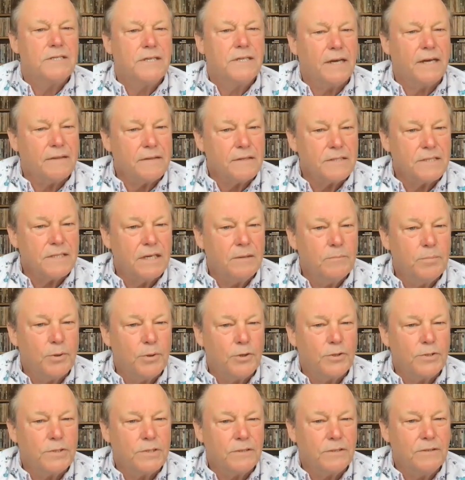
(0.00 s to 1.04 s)
"Is that the same
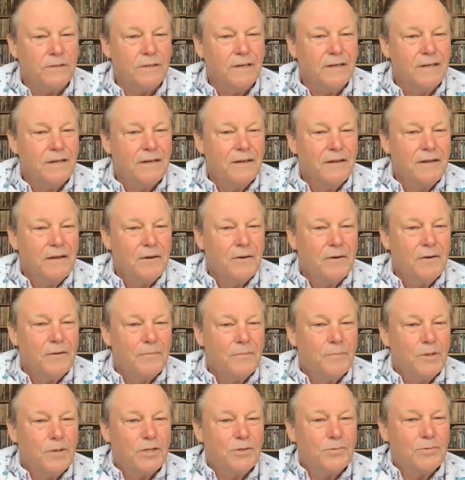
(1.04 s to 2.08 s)
person
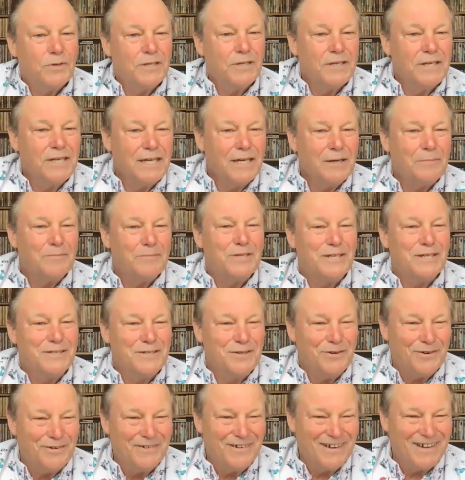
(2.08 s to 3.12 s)
between Guillaume de
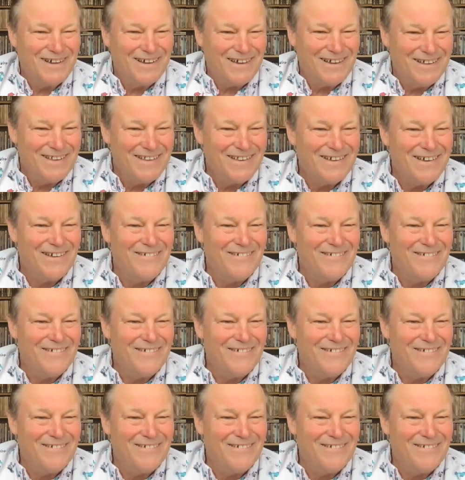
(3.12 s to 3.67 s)
Tonk and